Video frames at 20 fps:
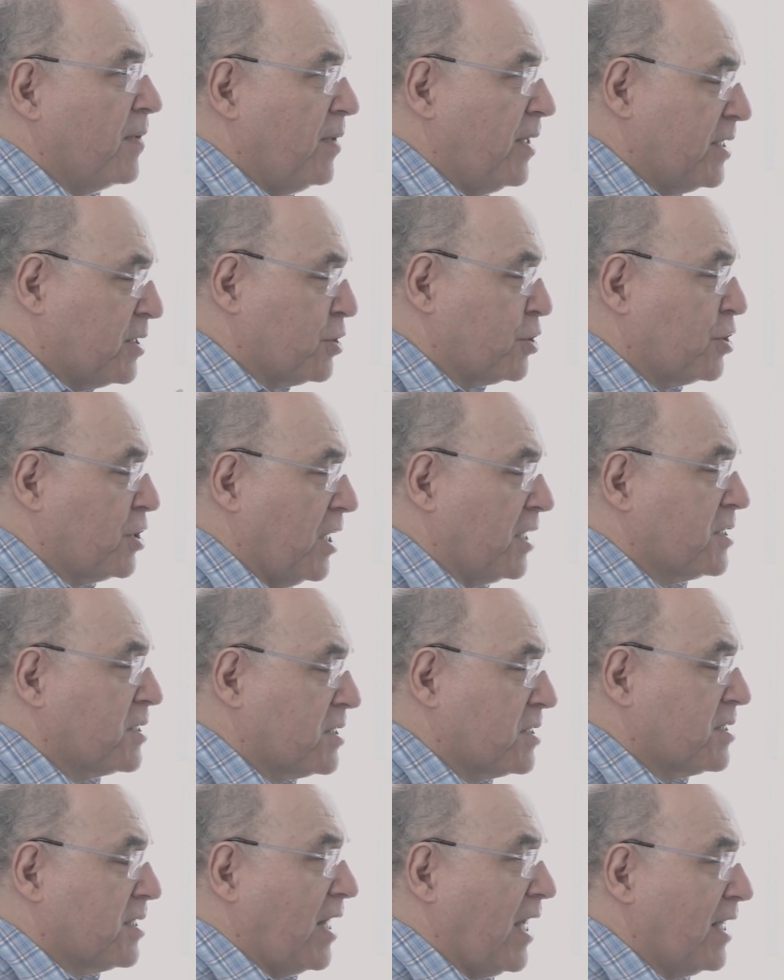It's
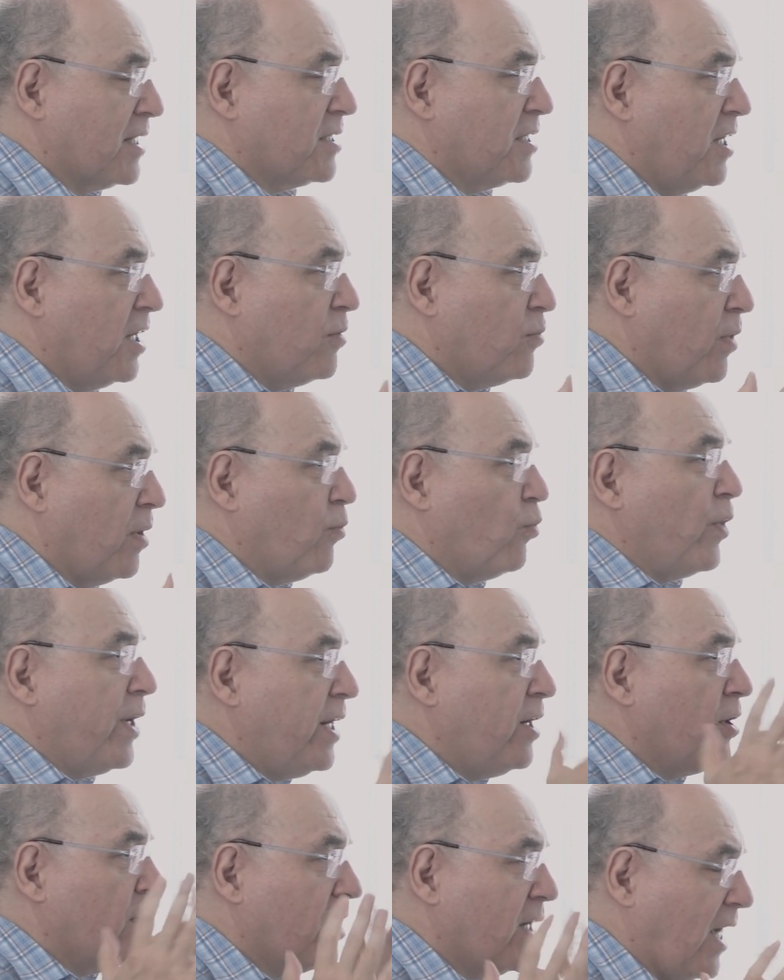just that when
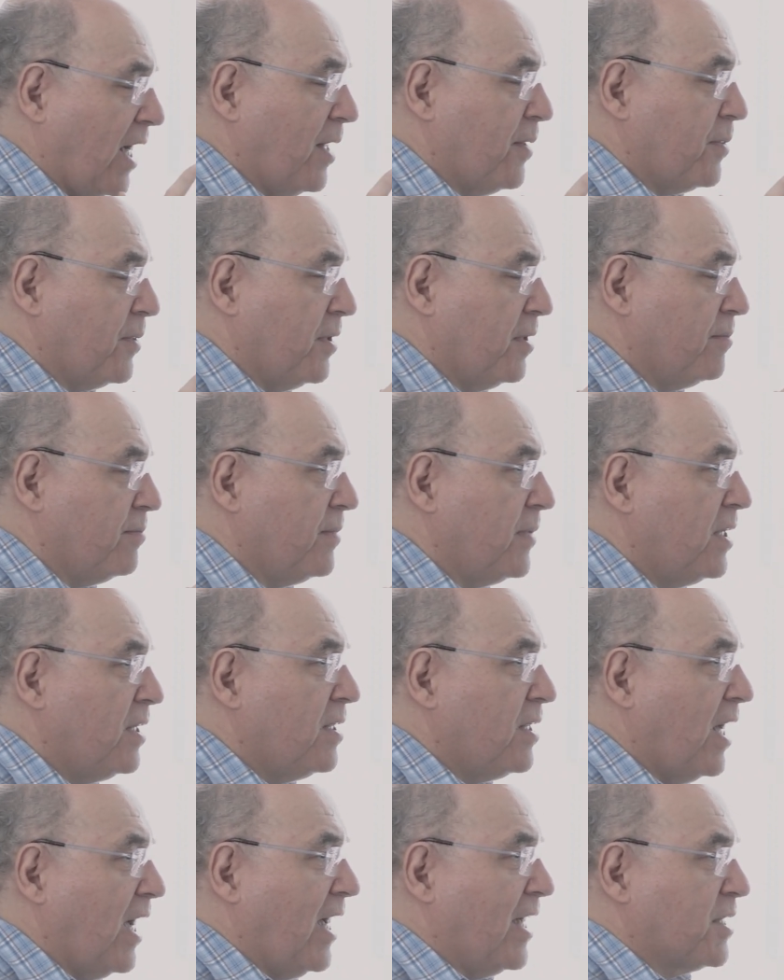we look at them
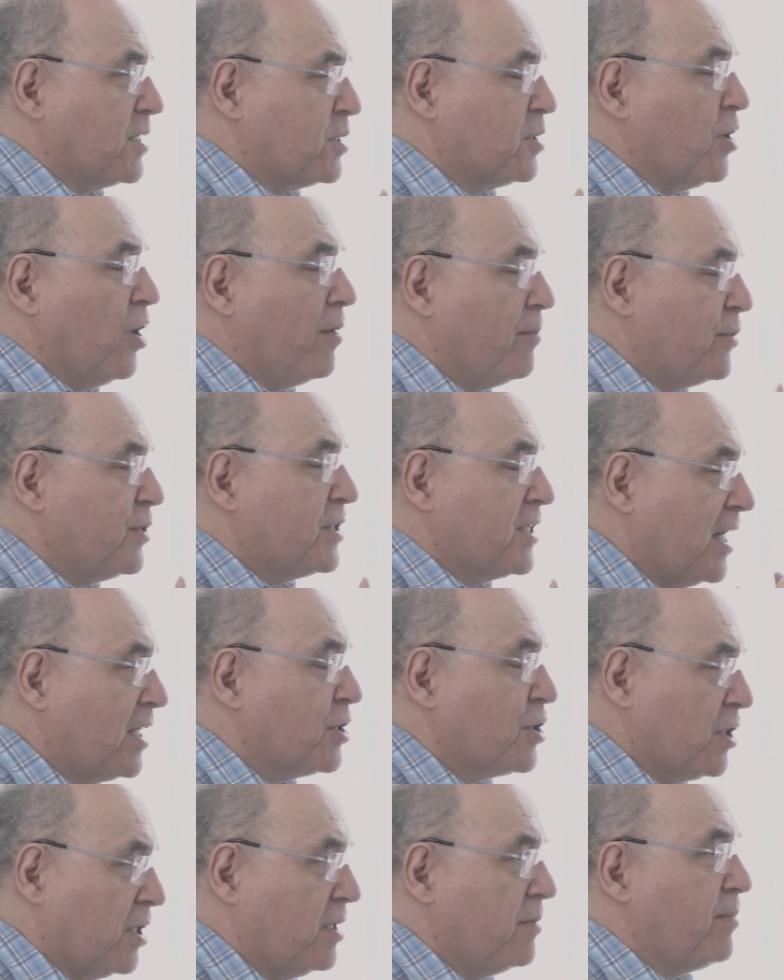as
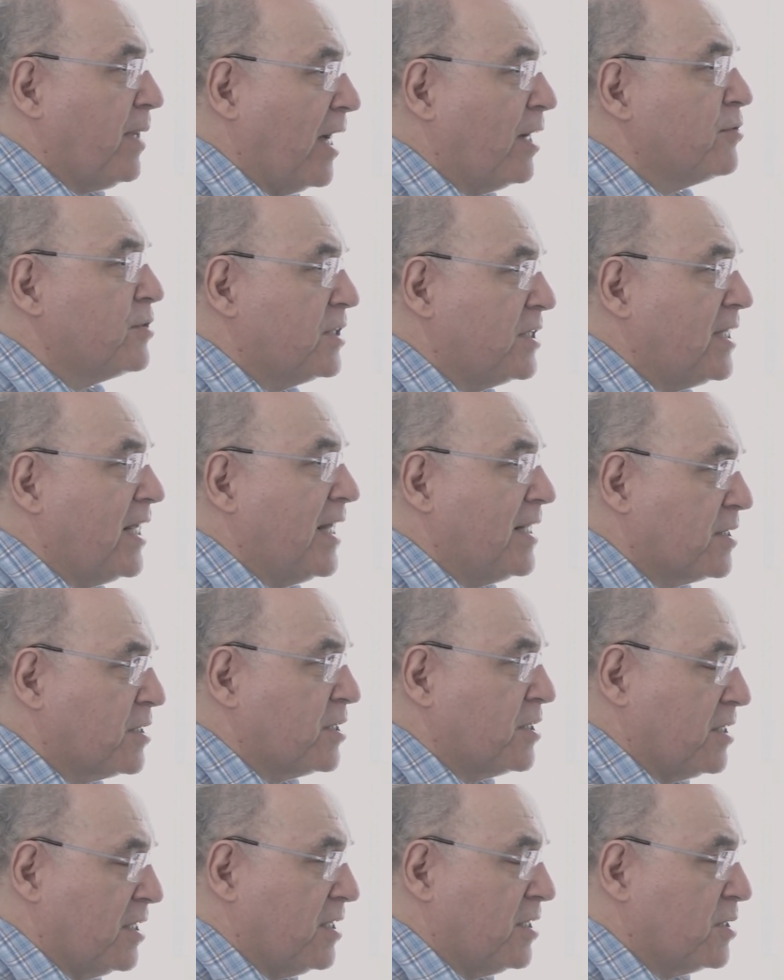computationally bounded
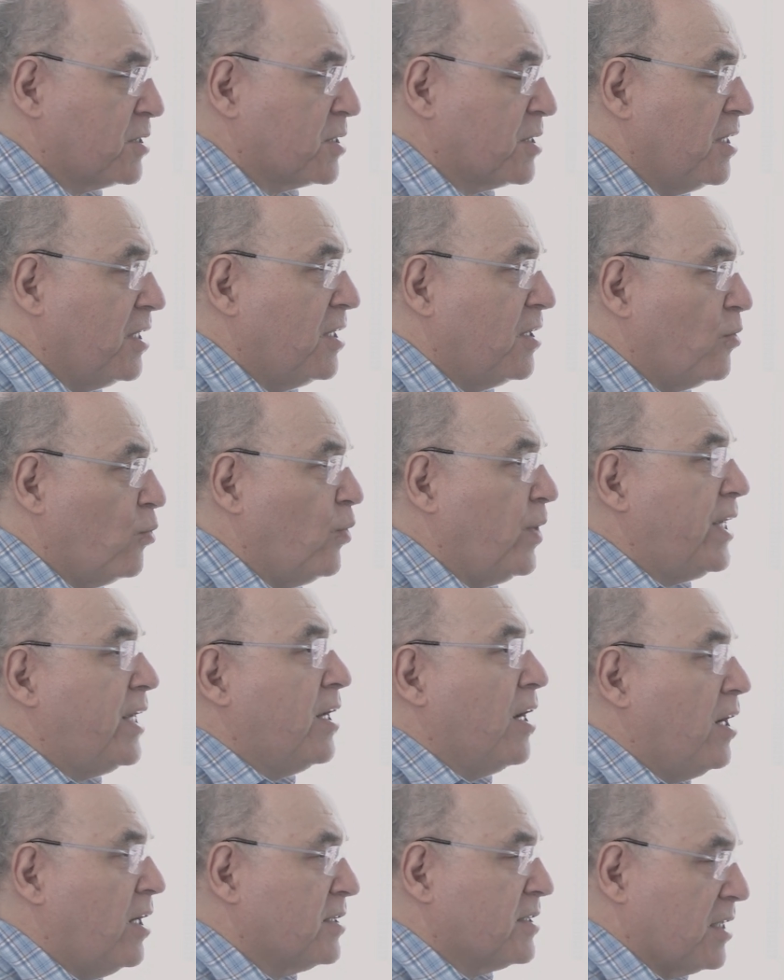entities, we
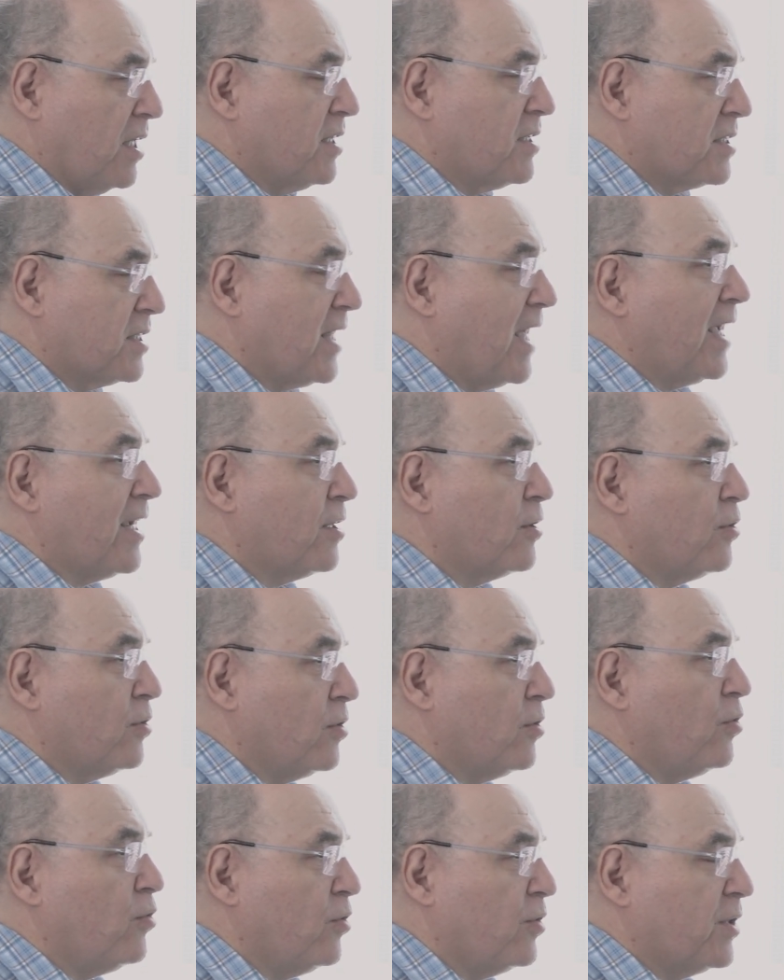can't
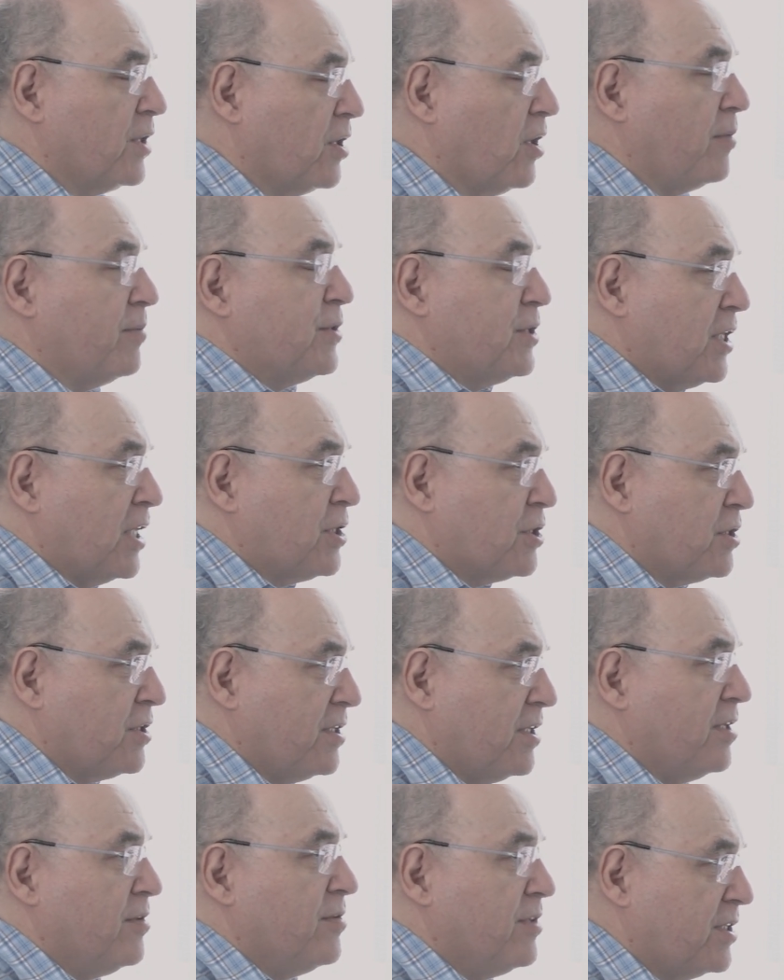untangle all the
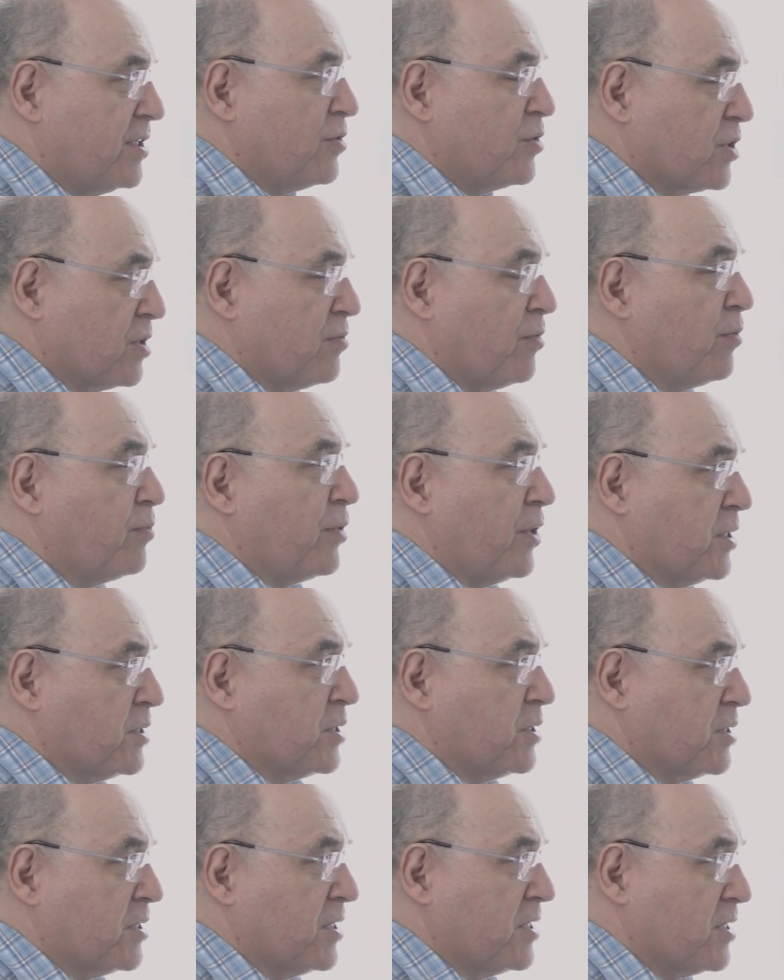computationally irreducible
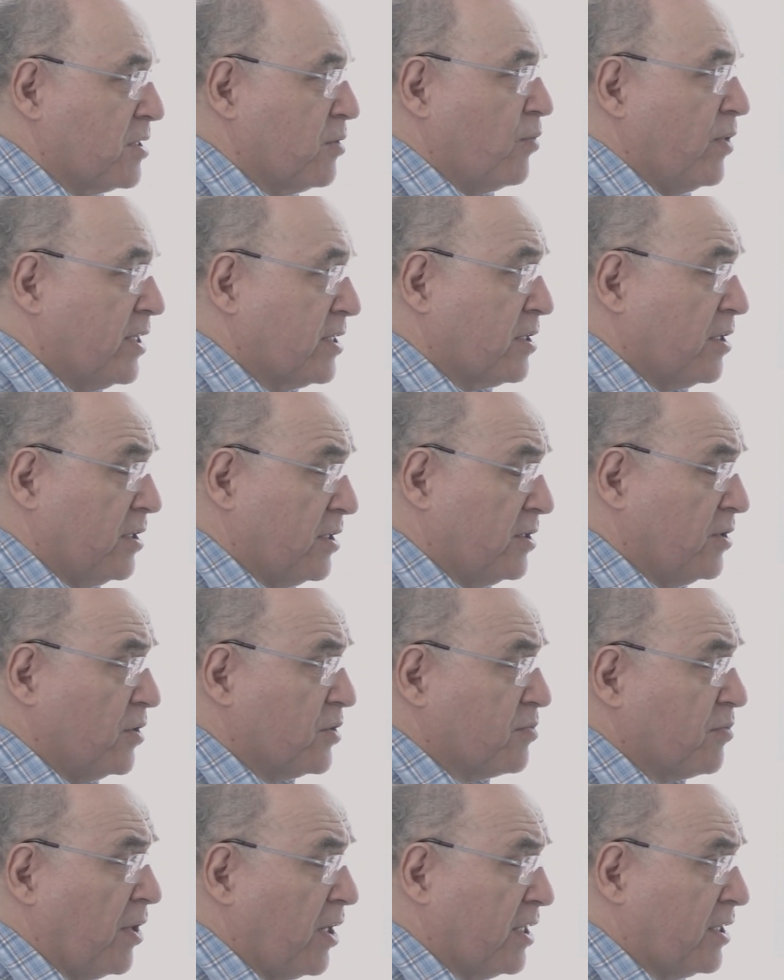processes that went on in
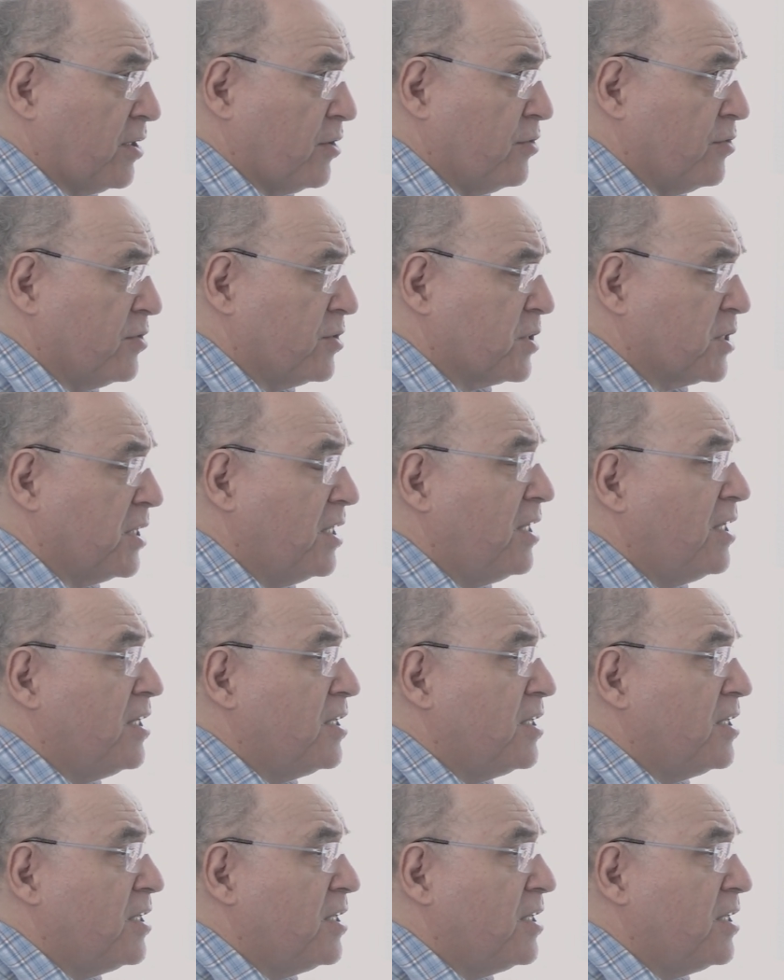those molecules.